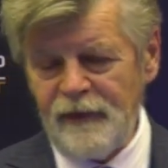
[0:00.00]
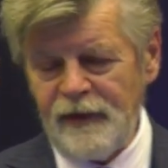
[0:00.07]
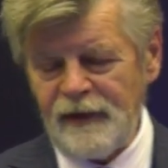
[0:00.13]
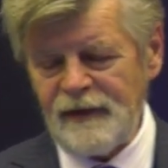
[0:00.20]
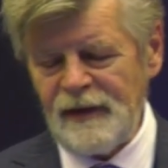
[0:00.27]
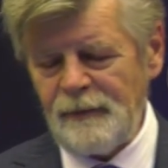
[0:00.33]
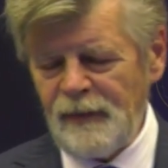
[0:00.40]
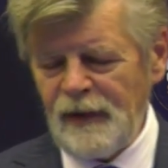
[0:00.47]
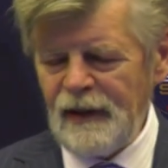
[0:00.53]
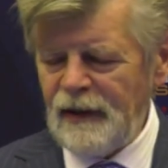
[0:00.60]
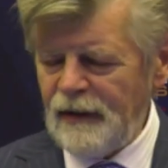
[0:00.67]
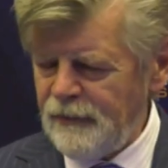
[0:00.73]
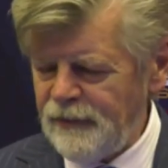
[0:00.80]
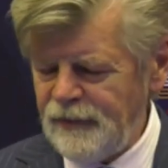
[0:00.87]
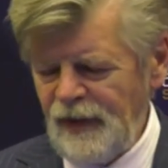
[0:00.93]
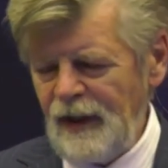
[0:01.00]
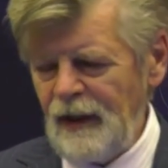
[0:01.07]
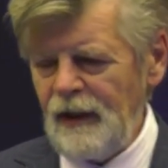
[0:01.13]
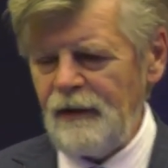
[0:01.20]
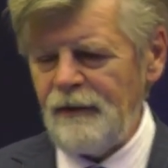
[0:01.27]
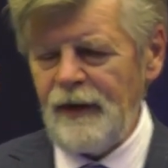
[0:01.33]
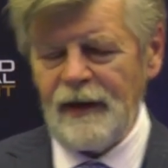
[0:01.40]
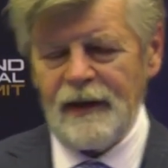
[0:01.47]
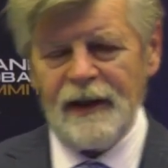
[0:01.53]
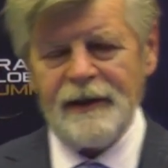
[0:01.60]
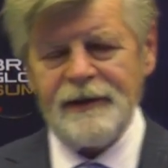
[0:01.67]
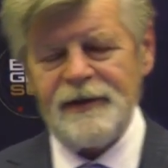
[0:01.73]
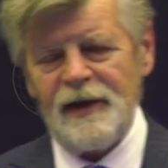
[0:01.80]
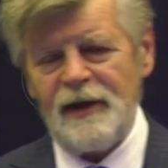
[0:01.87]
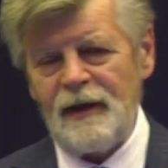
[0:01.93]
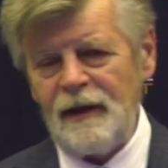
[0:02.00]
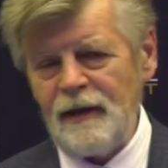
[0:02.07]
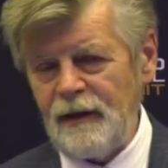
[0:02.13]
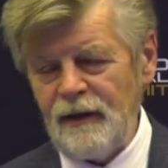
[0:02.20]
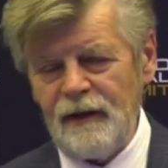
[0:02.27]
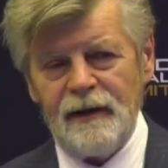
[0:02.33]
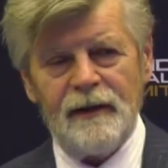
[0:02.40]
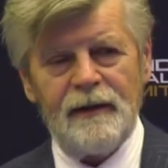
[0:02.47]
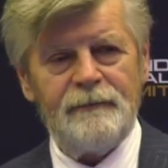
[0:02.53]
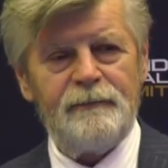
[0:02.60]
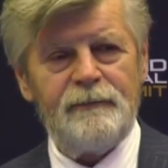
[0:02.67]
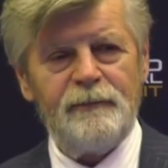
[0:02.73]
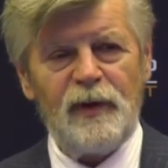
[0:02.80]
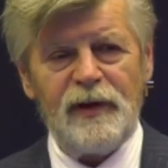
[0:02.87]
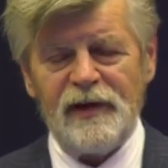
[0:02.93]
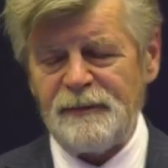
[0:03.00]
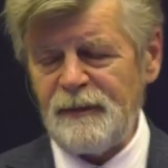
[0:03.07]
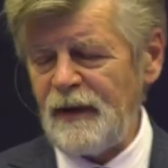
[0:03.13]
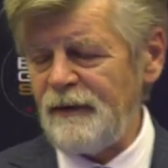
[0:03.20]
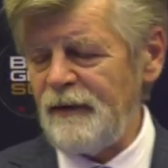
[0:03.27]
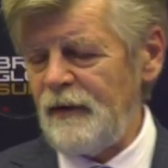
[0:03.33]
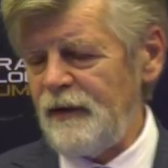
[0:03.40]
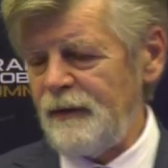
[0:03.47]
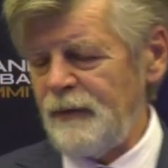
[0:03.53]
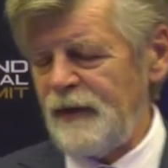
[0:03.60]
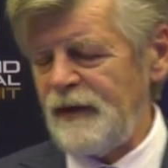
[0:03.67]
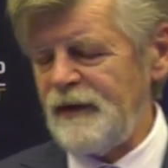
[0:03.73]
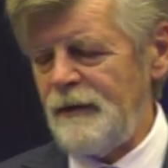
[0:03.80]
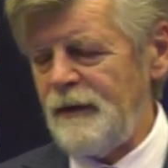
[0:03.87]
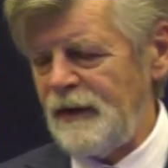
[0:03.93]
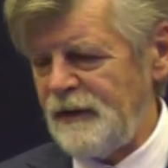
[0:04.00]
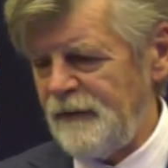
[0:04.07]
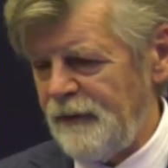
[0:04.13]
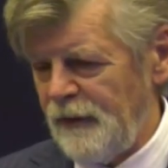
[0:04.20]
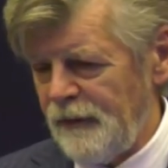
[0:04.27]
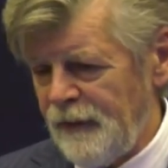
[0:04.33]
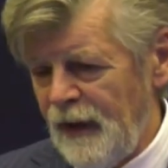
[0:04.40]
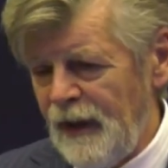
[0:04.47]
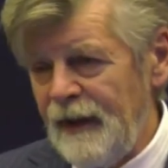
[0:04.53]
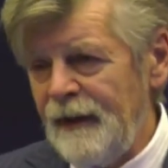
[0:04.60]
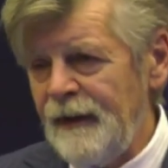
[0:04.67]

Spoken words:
For example, Shell, Rijkaard, Shell, British Petroleum, and so on and so forth.